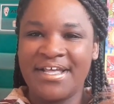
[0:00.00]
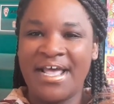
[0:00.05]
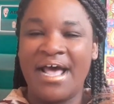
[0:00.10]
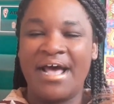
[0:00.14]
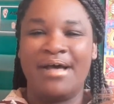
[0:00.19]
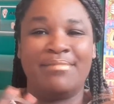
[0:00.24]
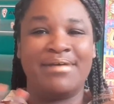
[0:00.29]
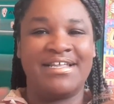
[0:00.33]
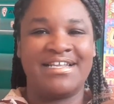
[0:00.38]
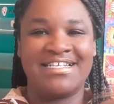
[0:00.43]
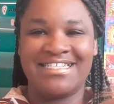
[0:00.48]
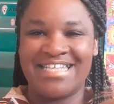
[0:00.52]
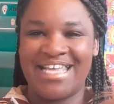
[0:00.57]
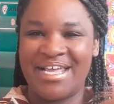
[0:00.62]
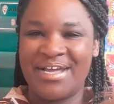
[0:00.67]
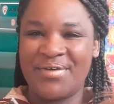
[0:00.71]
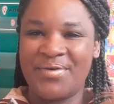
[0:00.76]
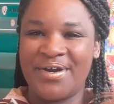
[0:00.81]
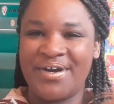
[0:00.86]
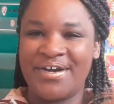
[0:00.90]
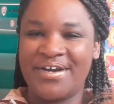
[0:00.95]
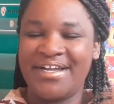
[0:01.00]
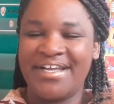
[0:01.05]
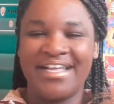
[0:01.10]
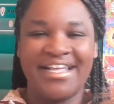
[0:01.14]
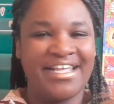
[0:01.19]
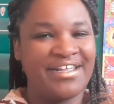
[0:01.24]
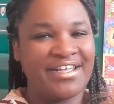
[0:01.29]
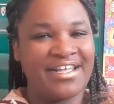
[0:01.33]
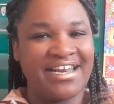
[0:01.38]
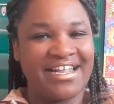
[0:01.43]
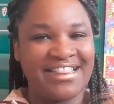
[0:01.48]
I'm going to say a word.
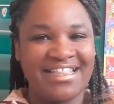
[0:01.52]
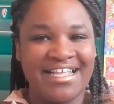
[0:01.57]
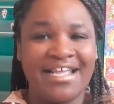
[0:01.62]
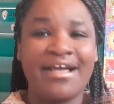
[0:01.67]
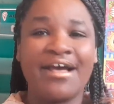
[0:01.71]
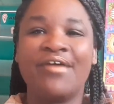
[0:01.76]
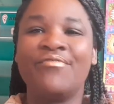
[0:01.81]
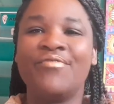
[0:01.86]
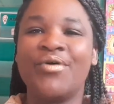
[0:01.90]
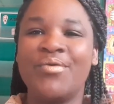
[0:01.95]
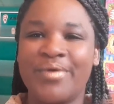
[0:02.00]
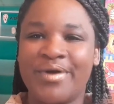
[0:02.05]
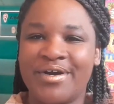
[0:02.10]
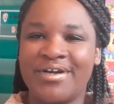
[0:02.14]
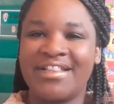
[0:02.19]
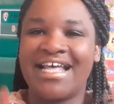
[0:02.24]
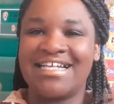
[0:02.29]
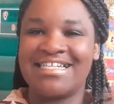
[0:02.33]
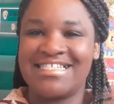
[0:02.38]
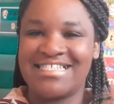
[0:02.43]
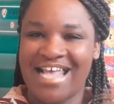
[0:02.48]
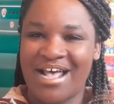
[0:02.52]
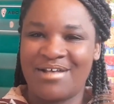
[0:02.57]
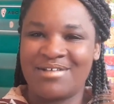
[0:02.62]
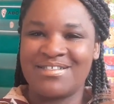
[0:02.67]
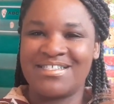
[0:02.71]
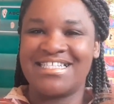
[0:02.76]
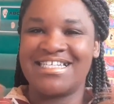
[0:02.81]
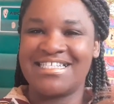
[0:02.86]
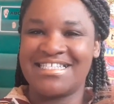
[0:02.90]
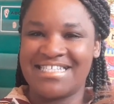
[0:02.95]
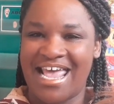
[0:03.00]
You're going to think of a word that sounds
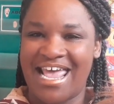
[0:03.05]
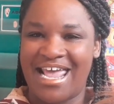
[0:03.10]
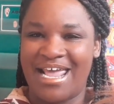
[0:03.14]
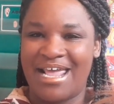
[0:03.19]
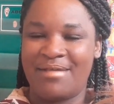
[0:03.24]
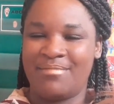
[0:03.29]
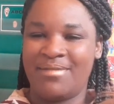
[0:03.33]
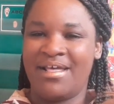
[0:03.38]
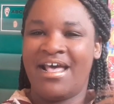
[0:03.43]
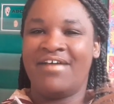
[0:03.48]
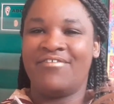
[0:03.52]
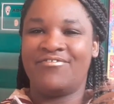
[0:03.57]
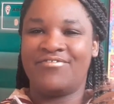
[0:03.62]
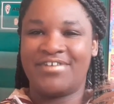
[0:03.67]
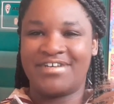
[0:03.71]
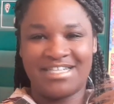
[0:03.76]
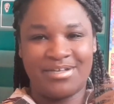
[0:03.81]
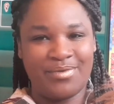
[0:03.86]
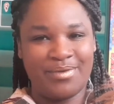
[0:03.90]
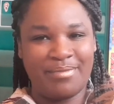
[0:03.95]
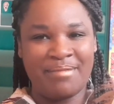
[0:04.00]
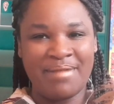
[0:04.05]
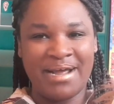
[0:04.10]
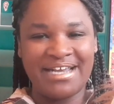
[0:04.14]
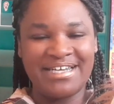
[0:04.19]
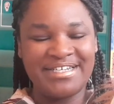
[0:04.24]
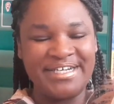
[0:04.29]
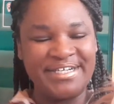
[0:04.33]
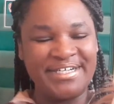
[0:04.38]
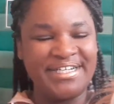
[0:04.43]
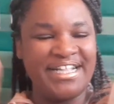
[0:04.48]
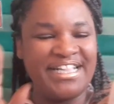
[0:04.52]
the same. First, it will be my
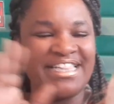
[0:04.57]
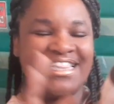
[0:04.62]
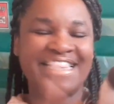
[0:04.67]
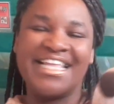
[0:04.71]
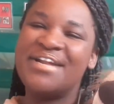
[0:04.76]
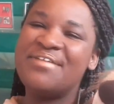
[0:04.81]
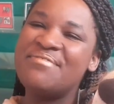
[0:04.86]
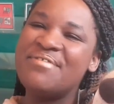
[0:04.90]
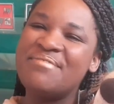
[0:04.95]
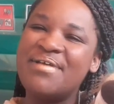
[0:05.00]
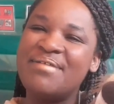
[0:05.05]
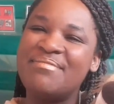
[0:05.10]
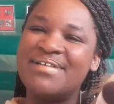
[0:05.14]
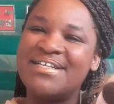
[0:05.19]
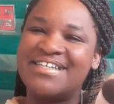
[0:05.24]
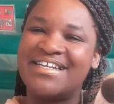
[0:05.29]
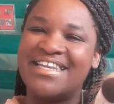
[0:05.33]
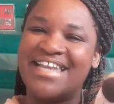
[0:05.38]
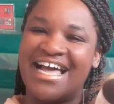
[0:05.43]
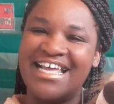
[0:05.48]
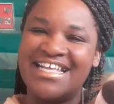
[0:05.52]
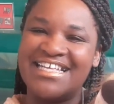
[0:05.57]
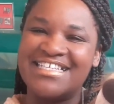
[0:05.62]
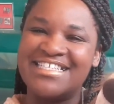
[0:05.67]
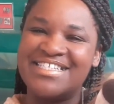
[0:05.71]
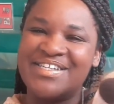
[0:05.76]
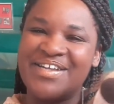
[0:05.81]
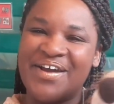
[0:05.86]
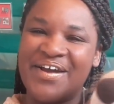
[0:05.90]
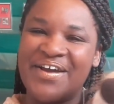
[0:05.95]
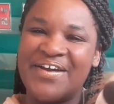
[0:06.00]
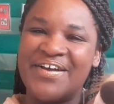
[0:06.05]
turn, then it will be Mr. Lion's
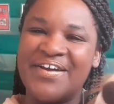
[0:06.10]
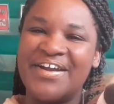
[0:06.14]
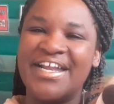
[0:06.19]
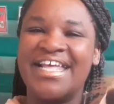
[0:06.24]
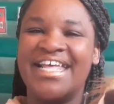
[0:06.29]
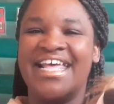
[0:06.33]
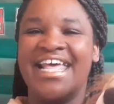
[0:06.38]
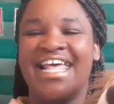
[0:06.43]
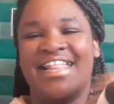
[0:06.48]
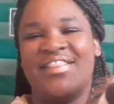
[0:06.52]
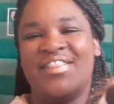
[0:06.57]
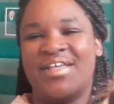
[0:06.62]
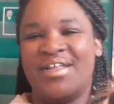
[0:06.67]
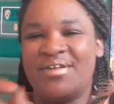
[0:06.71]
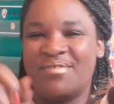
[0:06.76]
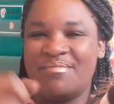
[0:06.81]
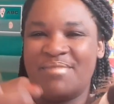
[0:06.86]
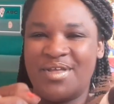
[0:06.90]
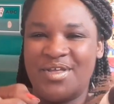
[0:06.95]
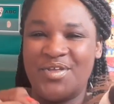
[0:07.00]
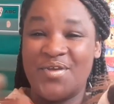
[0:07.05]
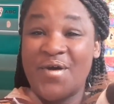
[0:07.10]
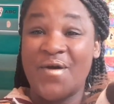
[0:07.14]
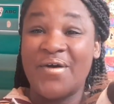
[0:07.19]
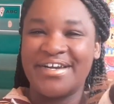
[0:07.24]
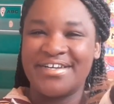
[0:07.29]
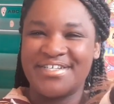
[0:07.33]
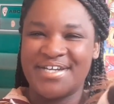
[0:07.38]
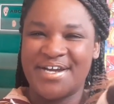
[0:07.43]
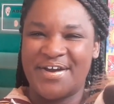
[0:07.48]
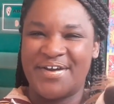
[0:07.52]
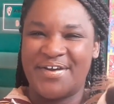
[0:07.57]
turn, and then it will be your
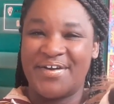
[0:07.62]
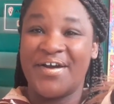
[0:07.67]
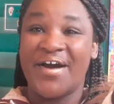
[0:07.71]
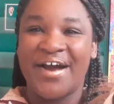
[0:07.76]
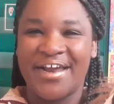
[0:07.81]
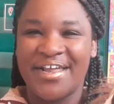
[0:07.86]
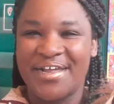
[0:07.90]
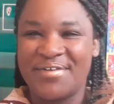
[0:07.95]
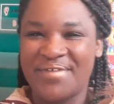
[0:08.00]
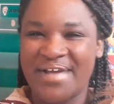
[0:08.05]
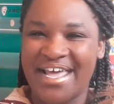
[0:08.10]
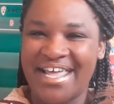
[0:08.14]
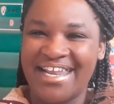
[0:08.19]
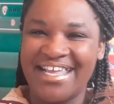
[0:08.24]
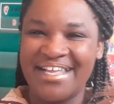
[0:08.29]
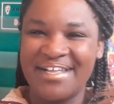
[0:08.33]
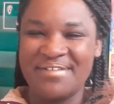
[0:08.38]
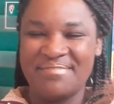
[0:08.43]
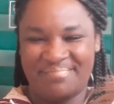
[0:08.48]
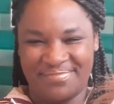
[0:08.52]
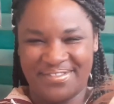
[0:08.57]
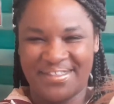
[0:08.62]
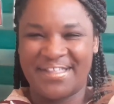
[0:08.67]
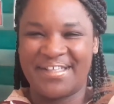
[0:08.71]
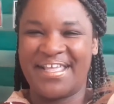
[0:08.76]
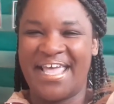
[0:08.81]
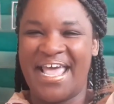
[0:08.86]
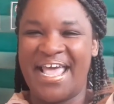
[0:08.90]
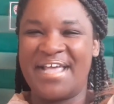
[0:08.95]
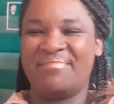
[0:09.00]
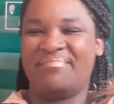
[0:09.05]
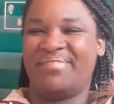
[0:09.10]
turn. Are you ready?
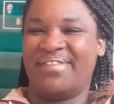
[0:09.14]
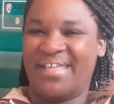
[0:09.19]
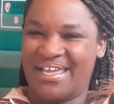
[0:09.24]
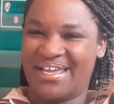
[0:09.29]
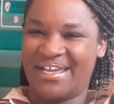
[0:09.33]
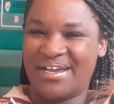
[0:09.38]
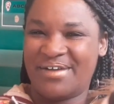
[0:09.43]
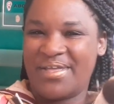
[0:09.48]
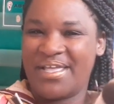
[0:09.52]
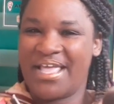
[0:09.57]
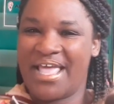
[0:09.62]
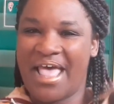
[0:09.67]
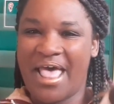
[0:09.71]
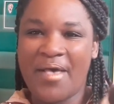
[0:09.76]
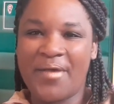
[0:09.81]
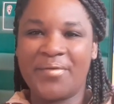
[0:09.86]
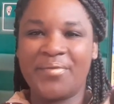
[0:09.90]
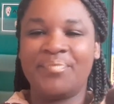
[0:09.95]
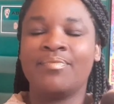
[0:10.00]
Okay, here we go.